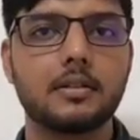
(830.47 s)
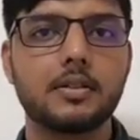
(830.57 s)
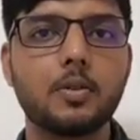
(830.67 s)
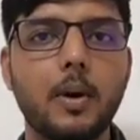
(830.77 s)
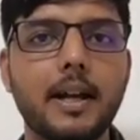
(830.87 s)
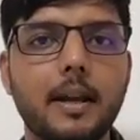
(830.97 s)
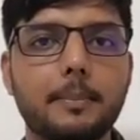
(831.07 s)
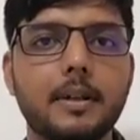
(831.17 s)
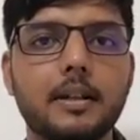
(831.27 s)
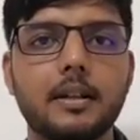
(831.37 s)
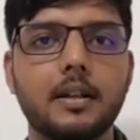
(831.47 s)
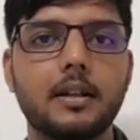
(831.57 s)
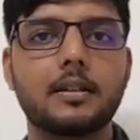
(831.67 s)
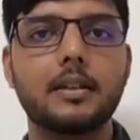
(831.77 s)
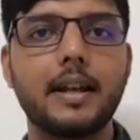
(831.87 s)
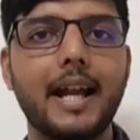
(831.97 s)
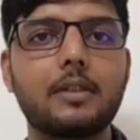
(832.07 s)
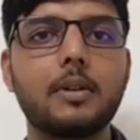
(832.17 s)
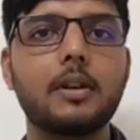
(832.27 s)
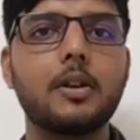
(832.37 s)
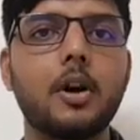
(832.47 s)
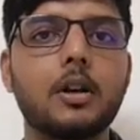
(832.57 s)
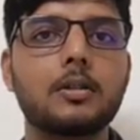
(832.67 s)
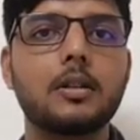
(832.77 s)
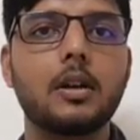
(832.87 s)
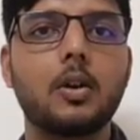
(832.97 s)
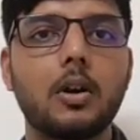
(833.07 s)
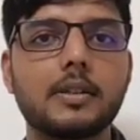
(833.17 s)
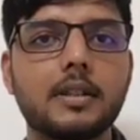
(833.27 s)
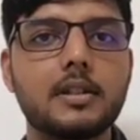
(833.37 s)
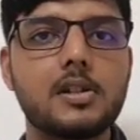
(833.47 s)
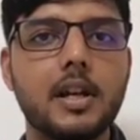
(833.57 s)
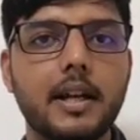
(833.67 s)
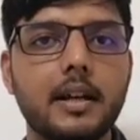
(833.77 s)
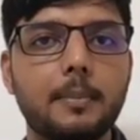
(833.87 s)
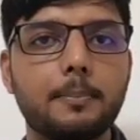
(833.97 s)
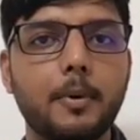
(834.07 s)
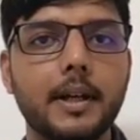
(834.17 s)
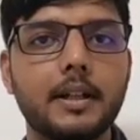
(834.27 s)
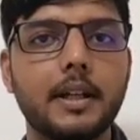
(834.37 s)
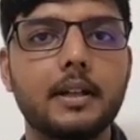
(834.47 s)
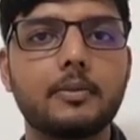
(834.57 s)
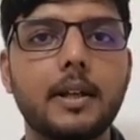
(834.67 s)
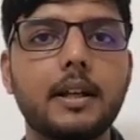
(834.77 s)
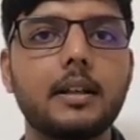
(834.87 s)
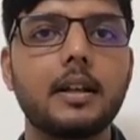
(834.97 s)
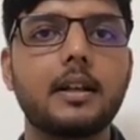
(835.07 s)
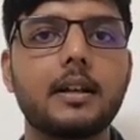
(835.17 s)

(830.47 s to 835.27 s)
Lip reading: So what happened? The light will not concentrate at a point. It will